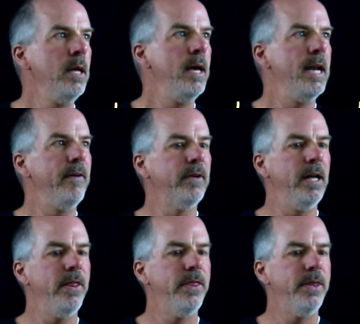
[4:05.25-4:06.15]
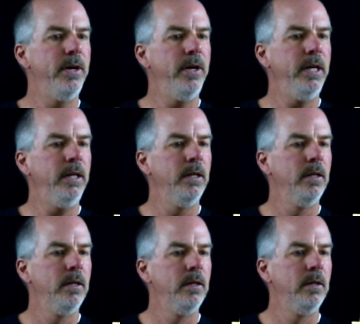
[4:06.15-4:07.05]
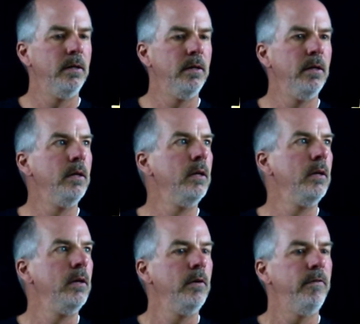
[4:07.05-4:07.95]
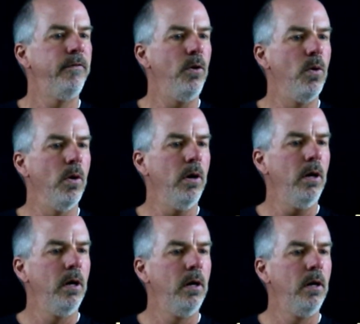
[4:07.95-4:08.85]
And I've got 34